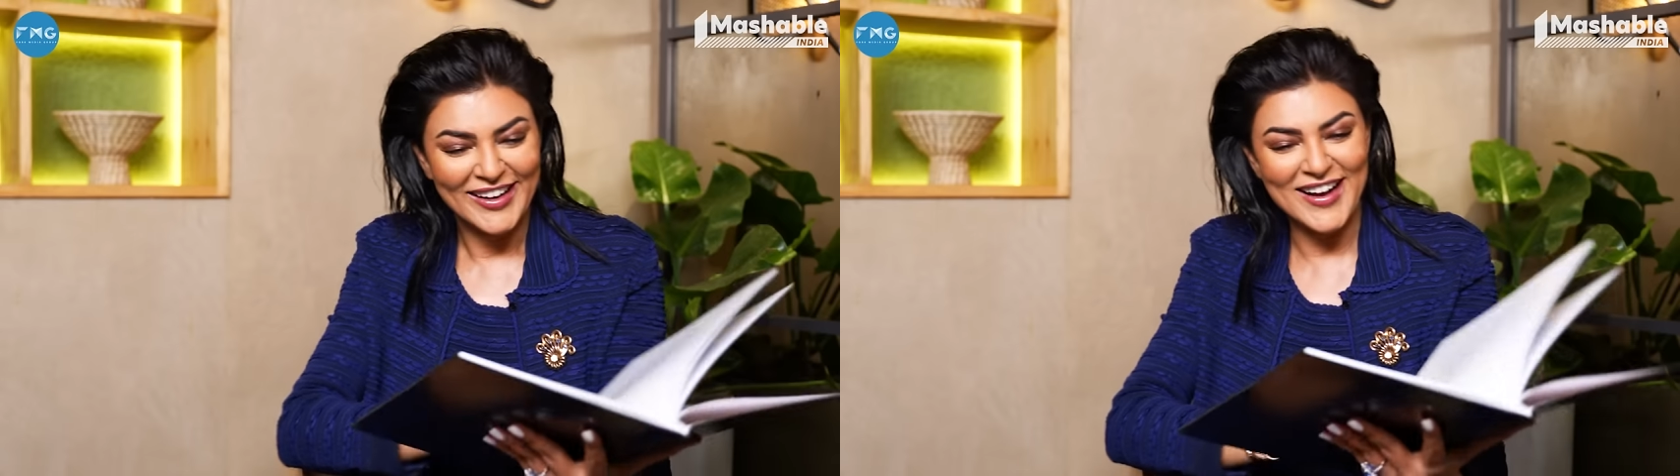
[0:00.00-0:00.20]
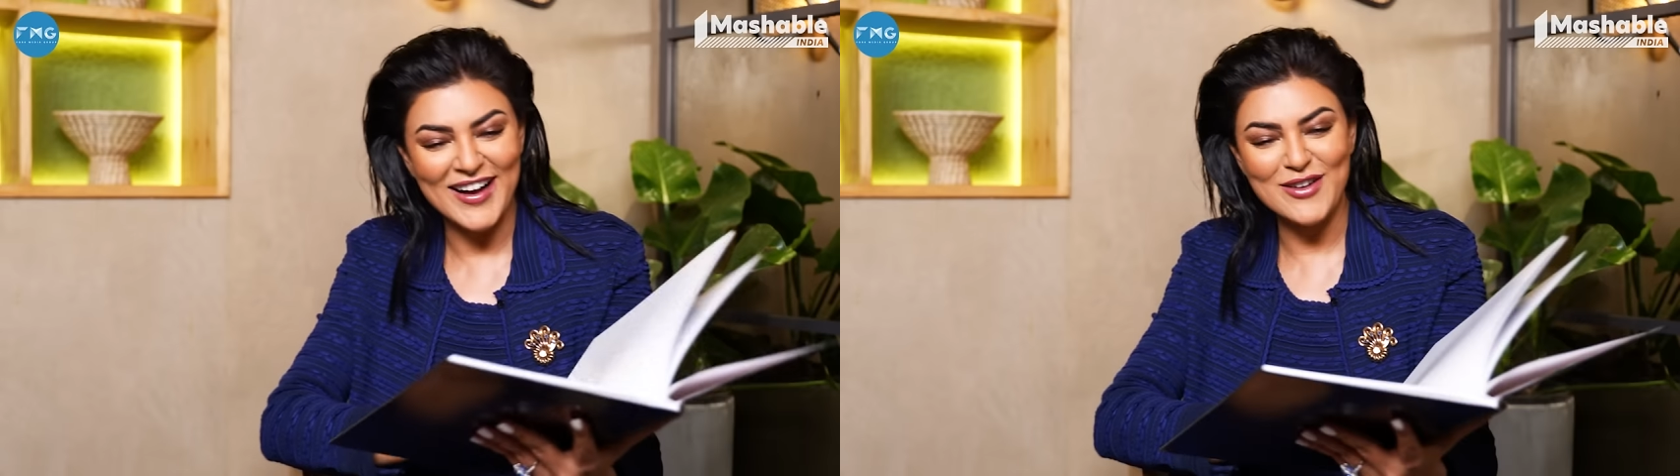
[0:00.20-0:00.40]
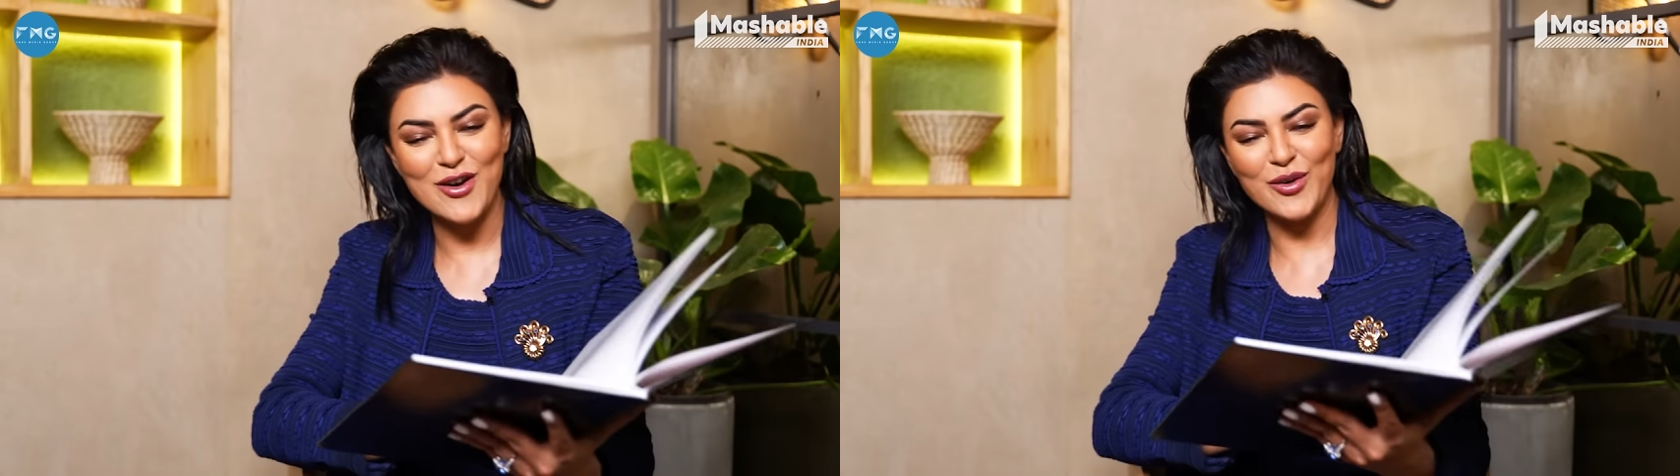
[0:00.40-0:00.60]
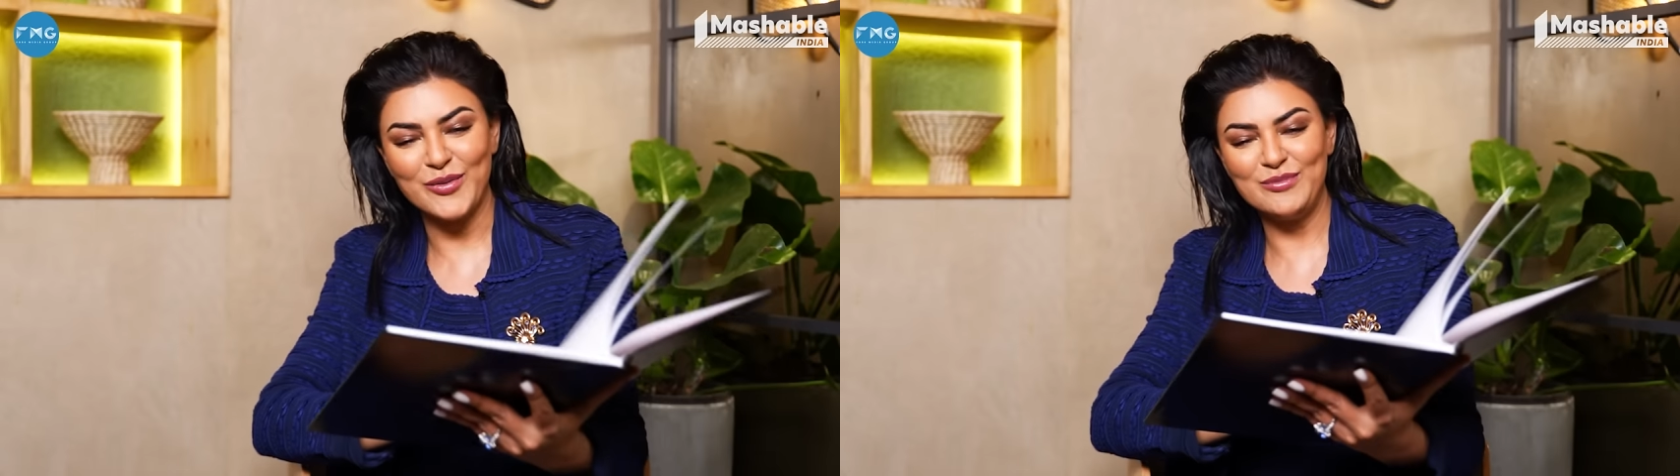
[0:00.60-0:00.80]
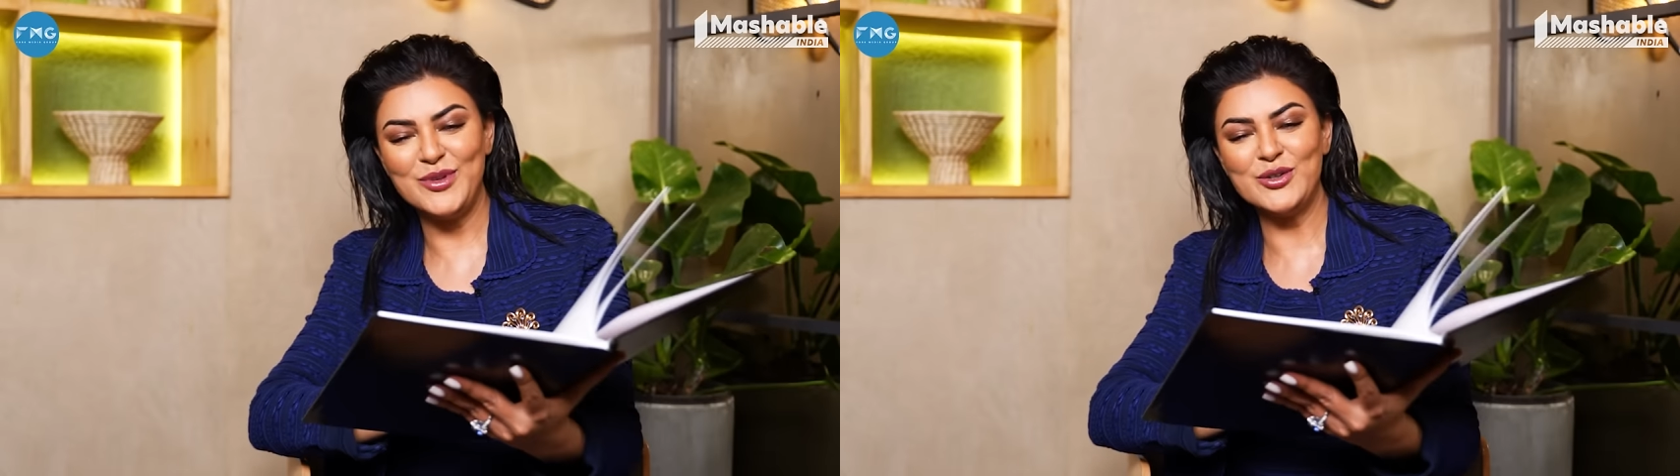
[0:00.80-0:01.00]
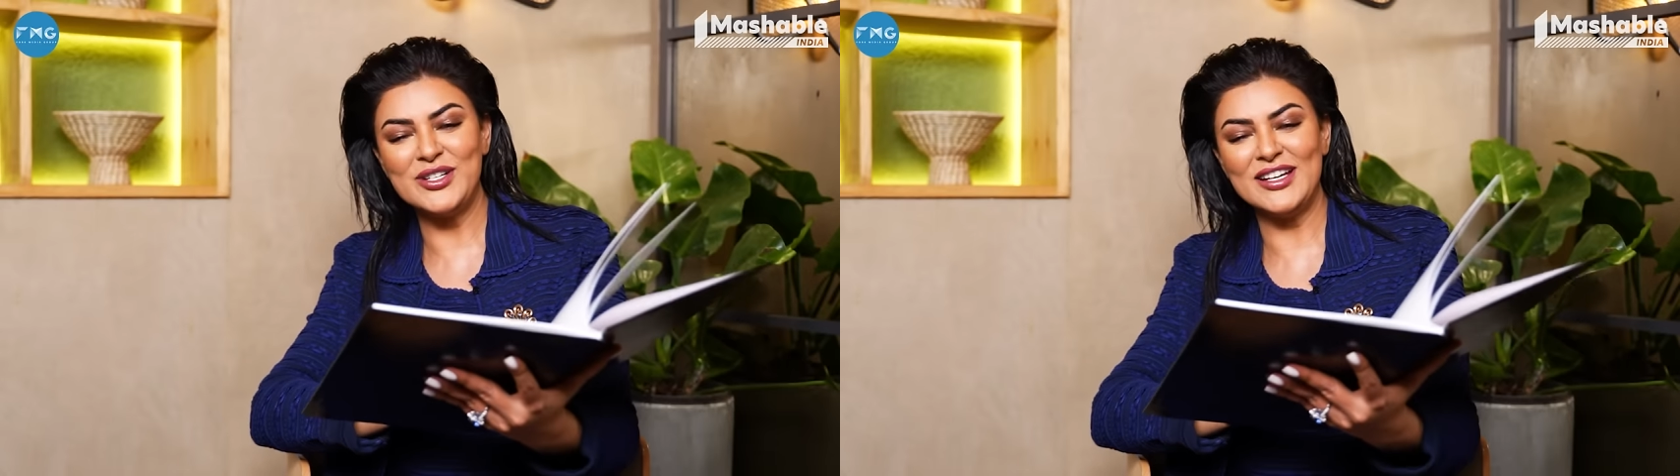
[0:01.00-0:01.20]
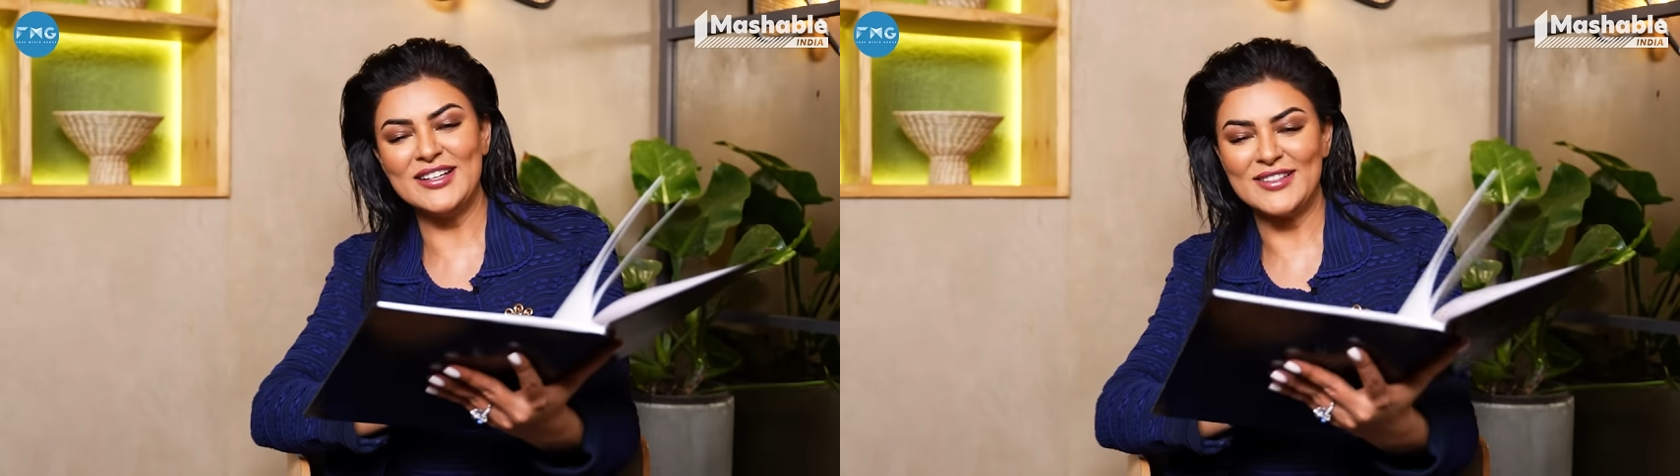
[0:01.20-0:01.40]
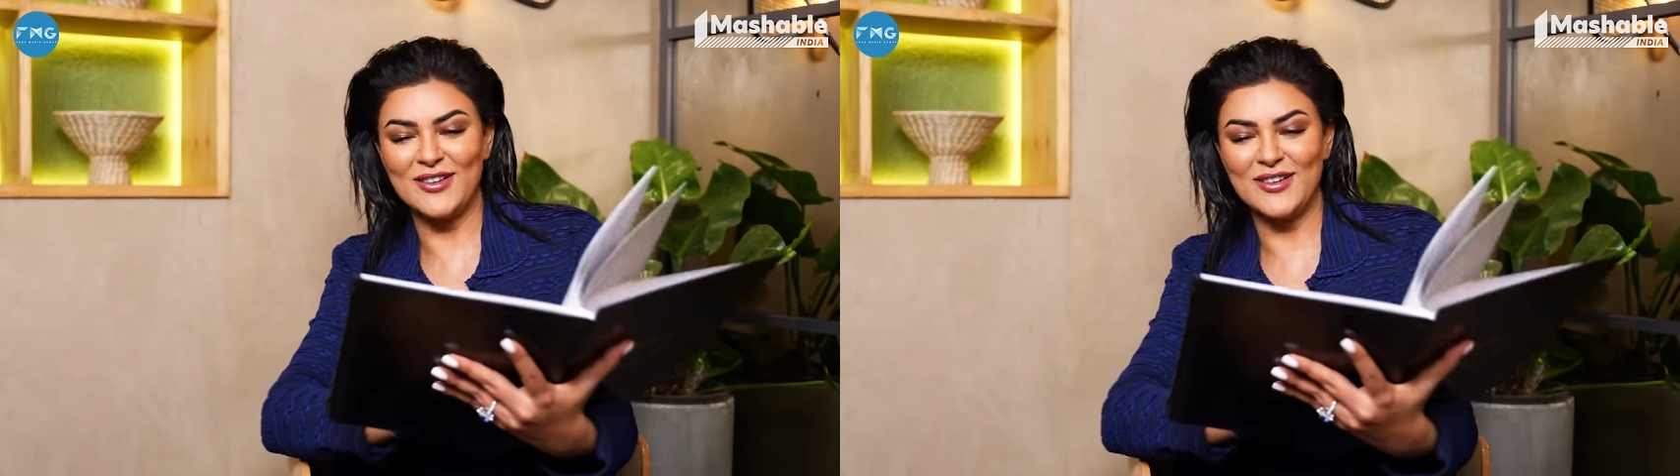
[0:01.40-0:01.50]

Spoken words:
No, beauty is